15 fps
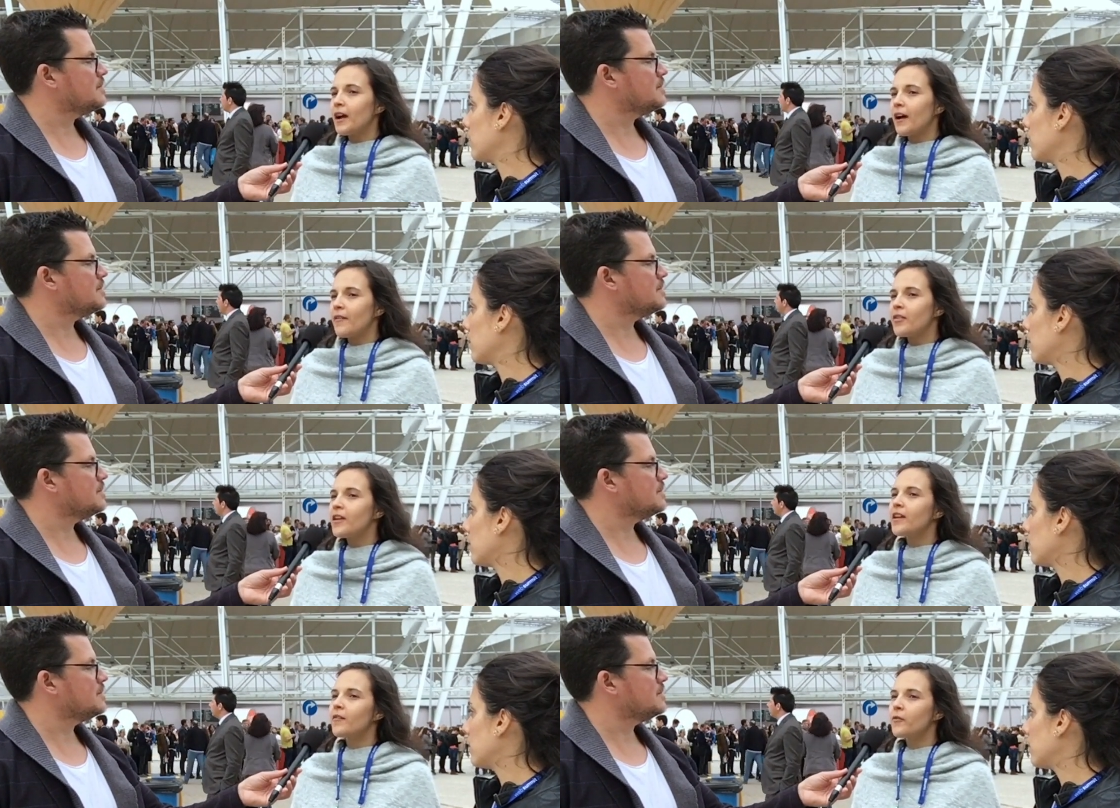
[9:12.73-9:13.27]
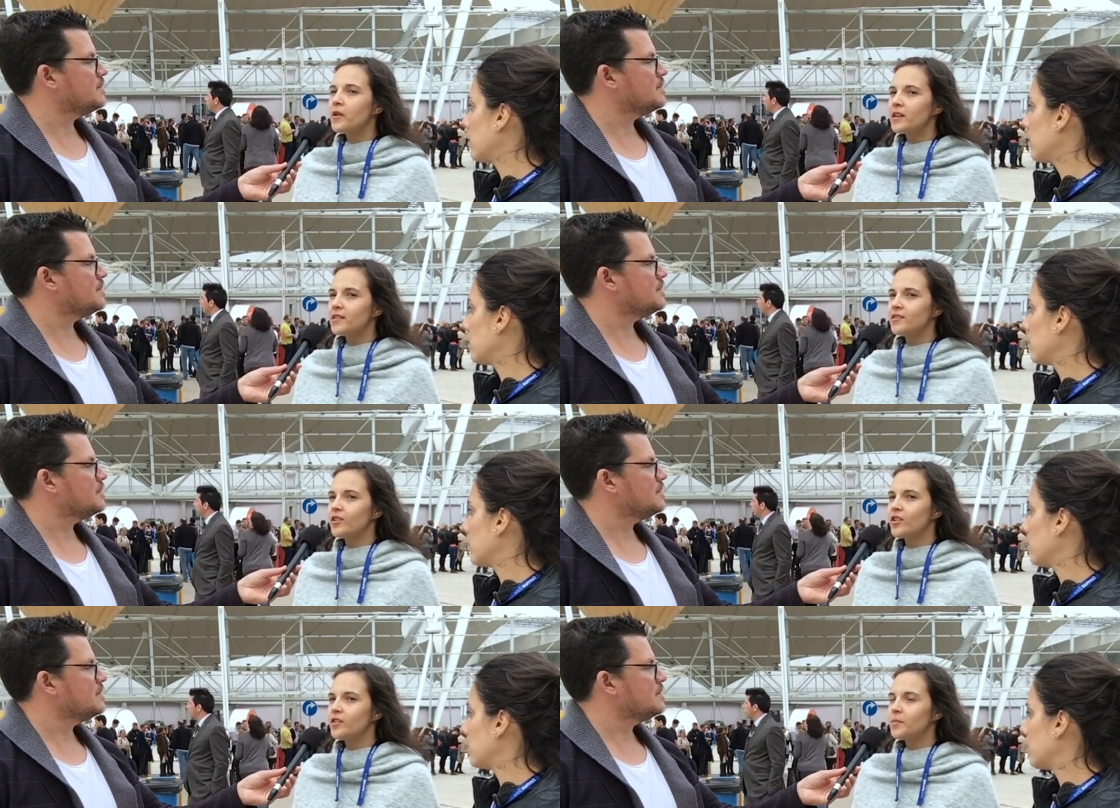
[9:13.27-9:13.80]
Speaker 1: I think we
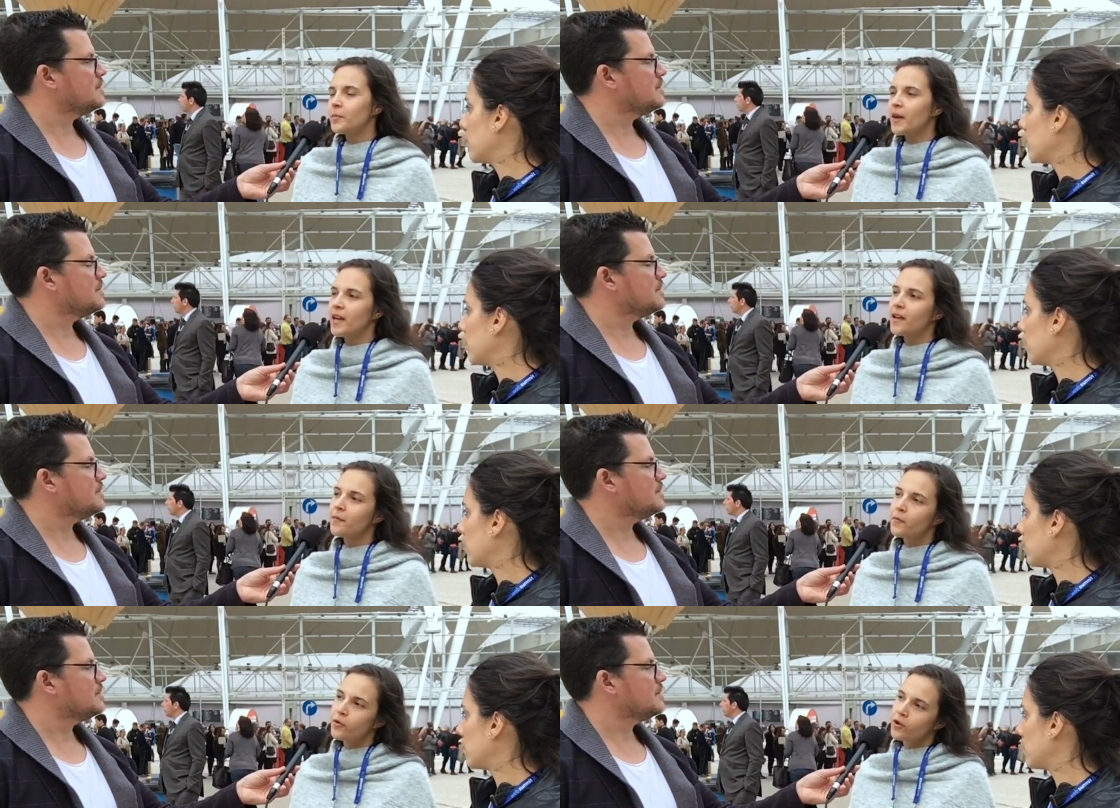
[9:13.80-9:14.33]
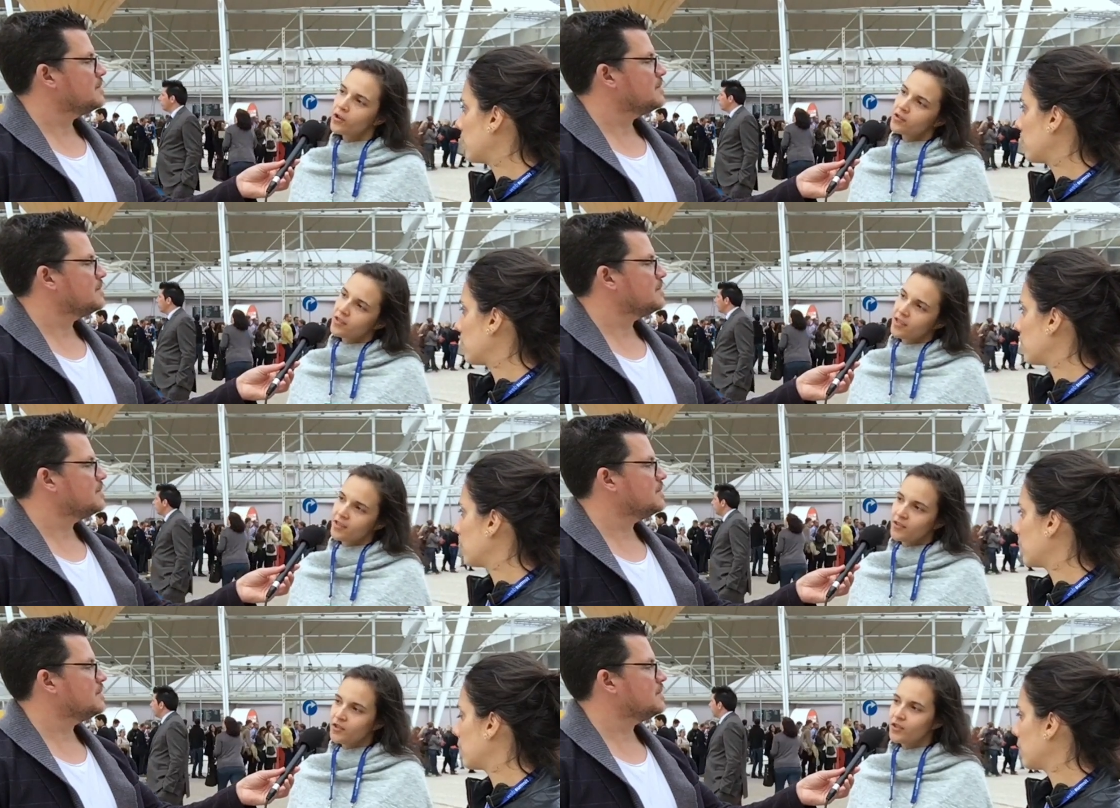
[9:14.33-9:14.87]
start paying more
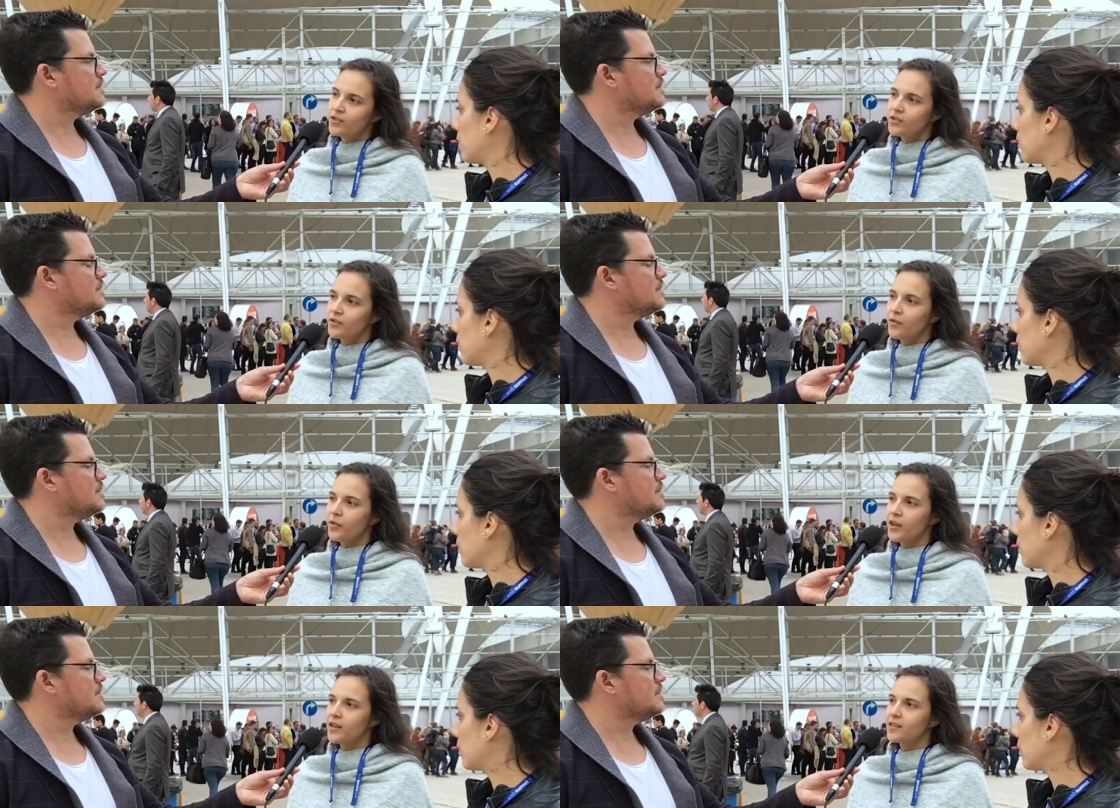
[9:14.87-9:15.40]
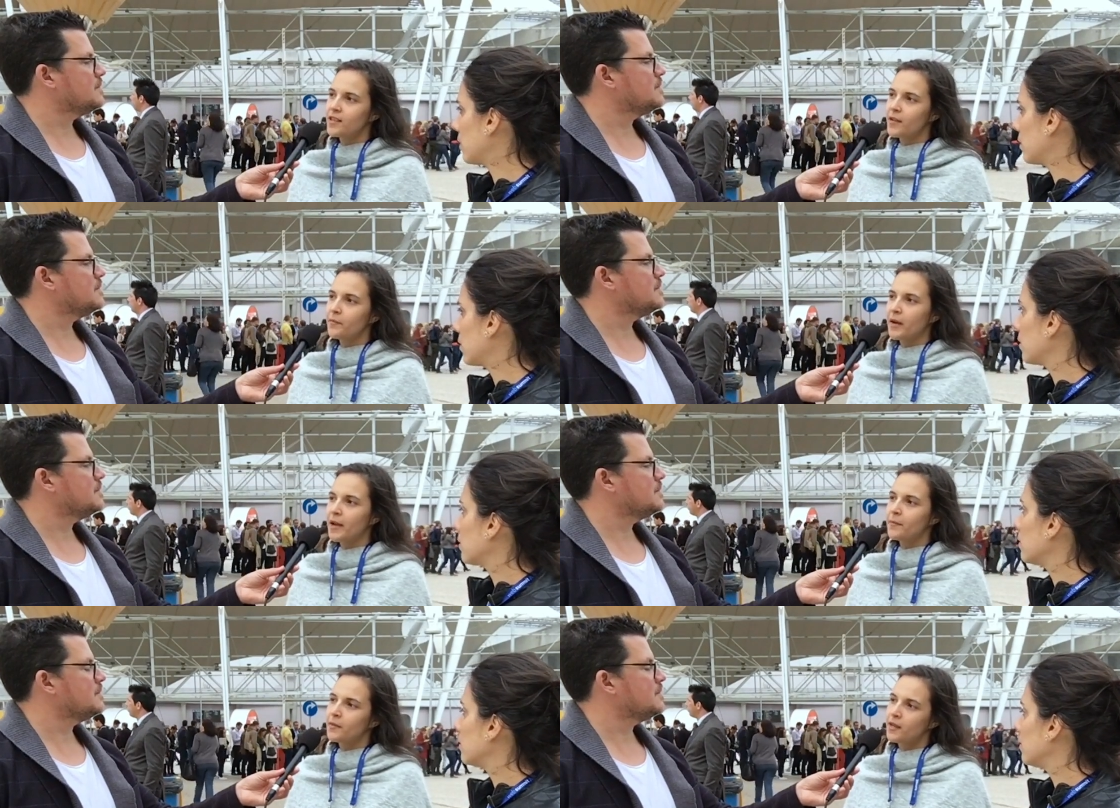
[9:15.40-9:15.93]
attention to things that
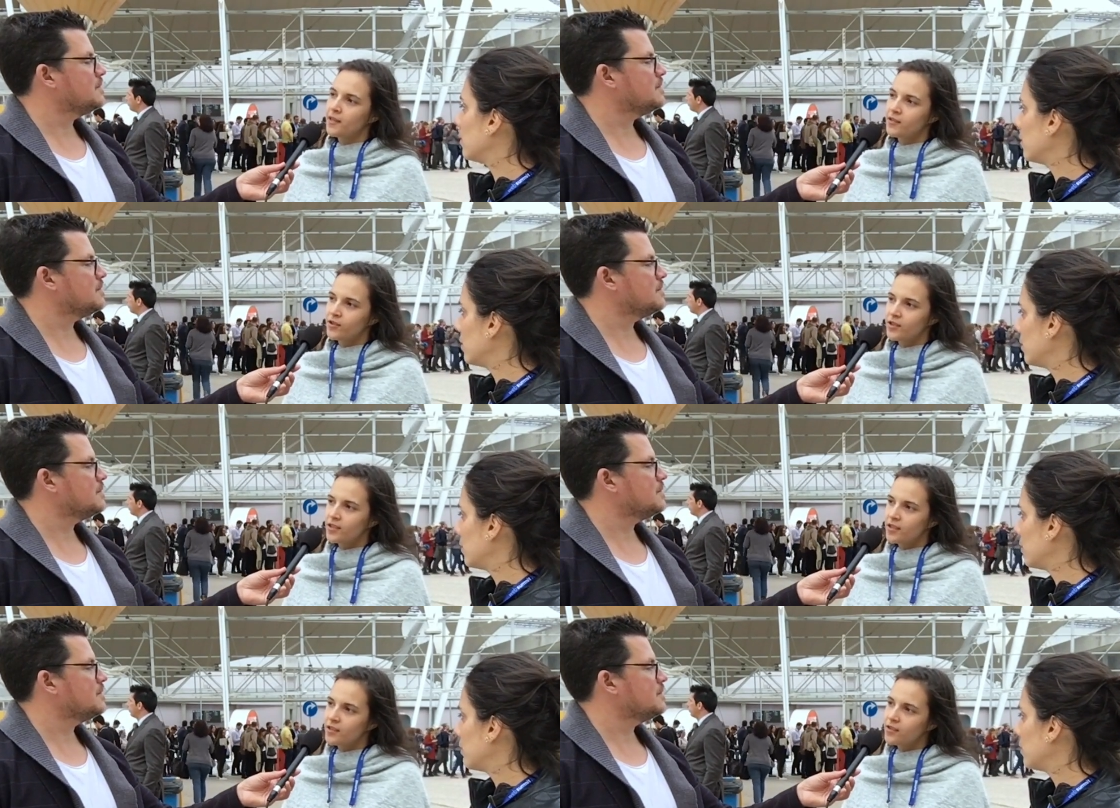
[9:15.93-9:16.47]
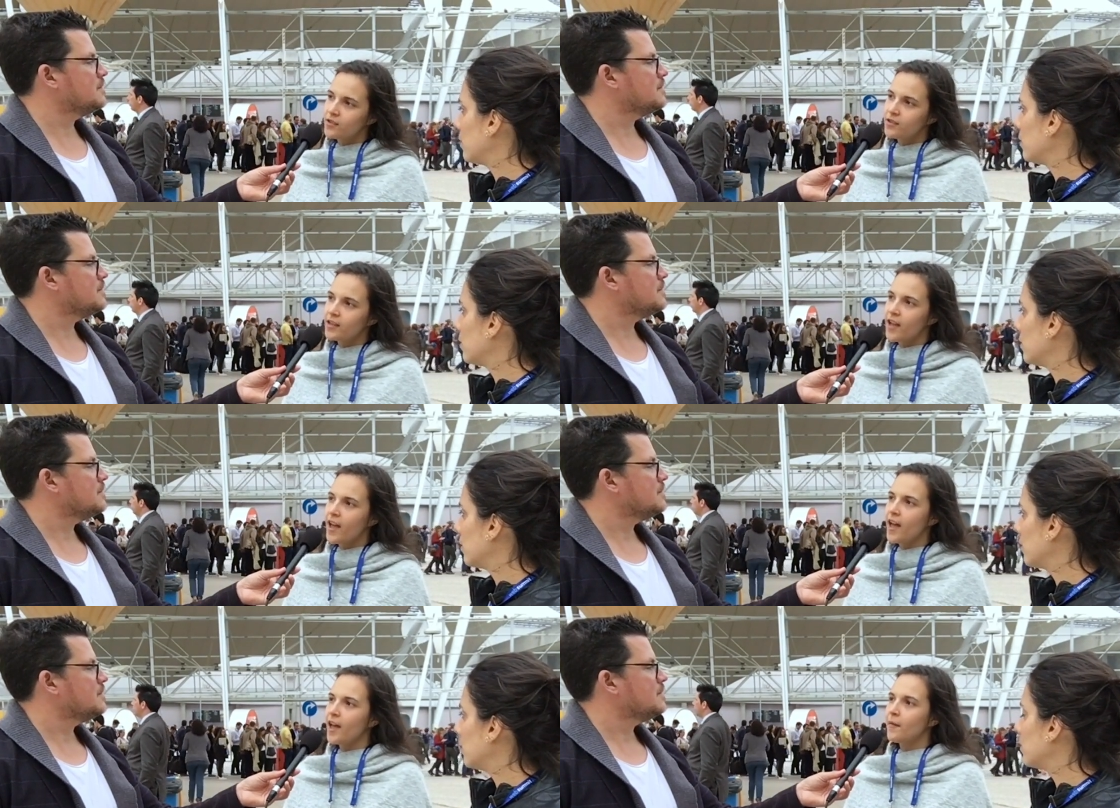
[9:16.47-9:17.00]
might be interesting to
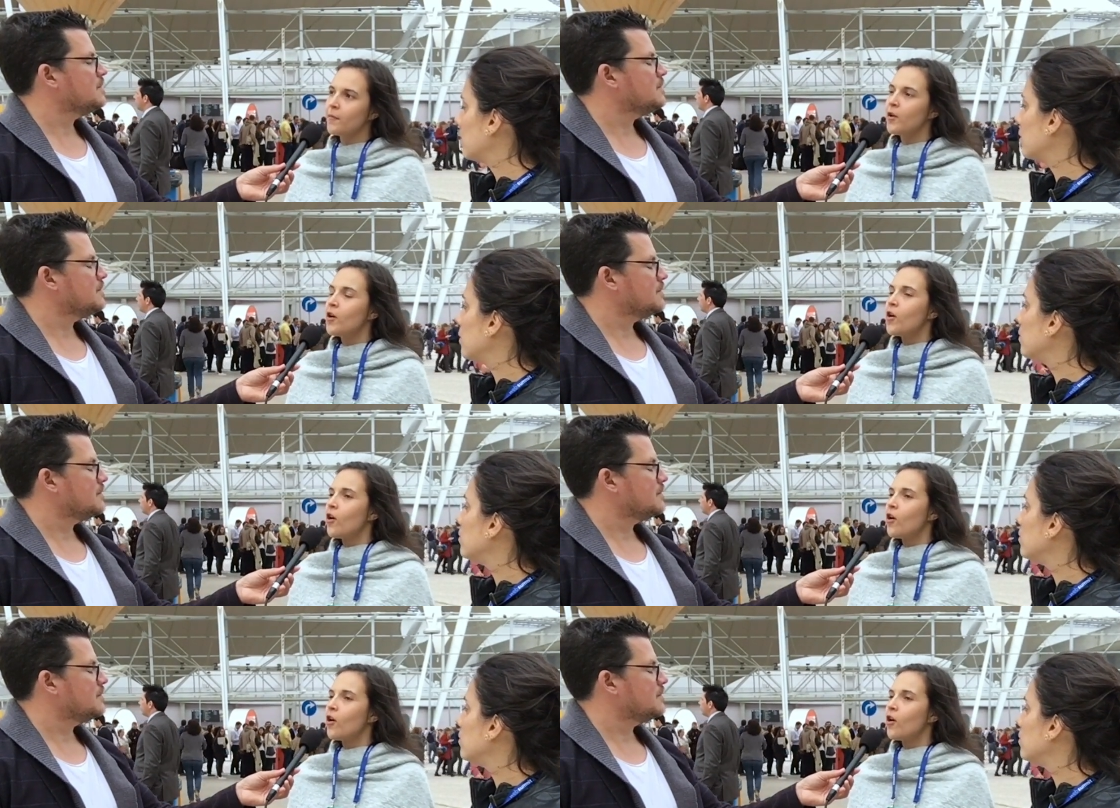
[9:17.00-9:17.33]
them,